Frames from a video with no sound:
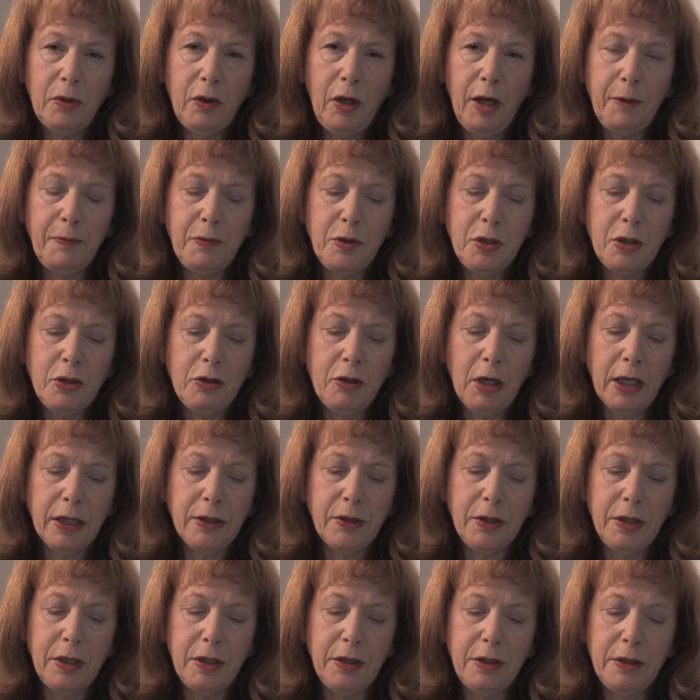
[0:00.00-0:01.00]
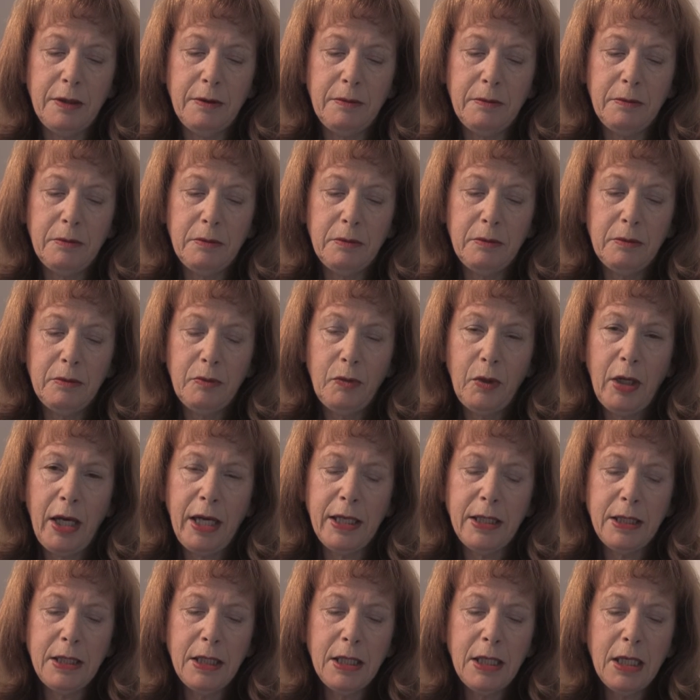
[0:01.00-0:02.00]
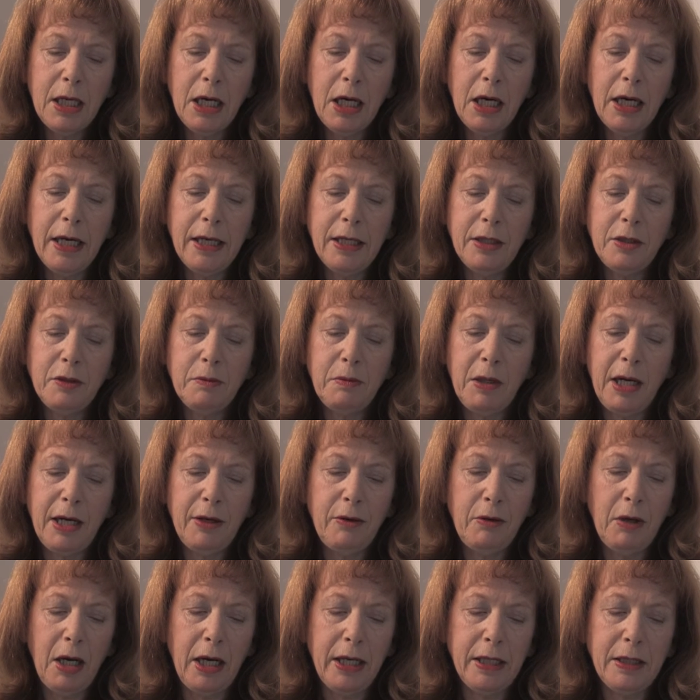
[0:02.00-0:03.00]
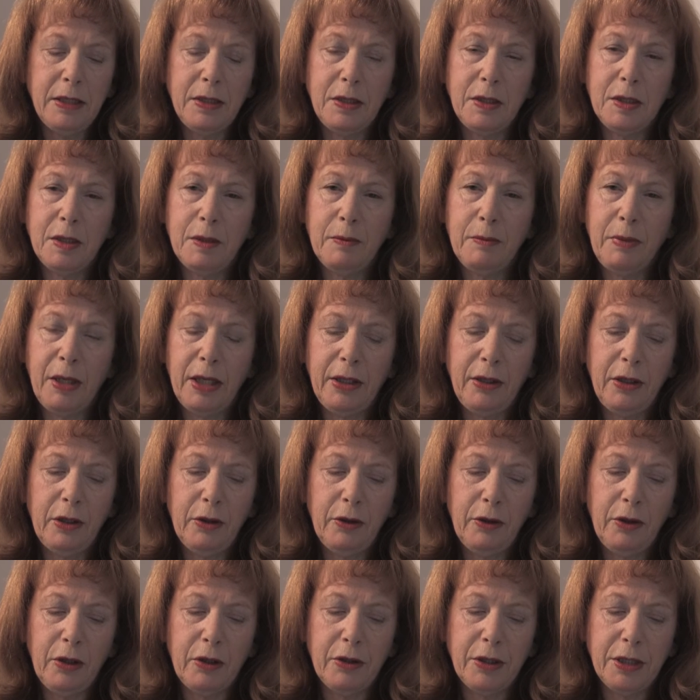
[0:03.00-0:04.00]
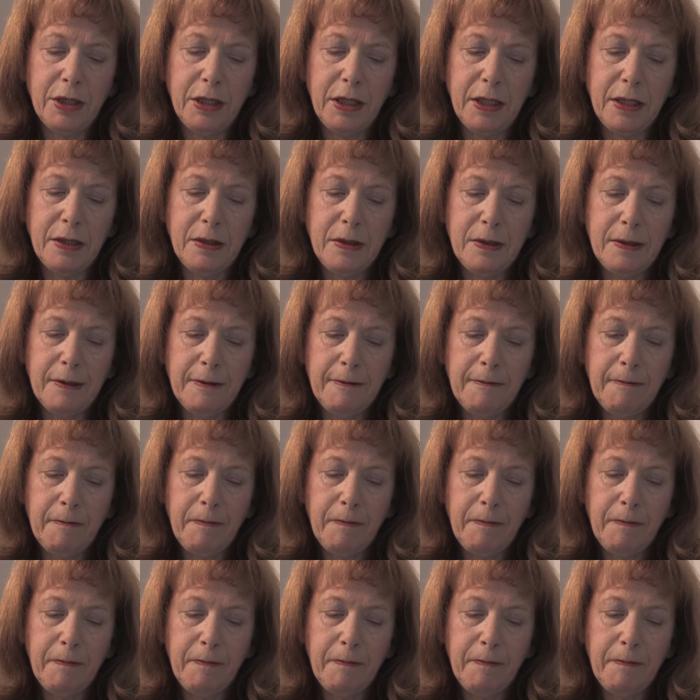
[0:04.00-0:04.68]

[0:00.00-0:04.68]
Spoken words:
obstructed, and denied my rights by the authorities.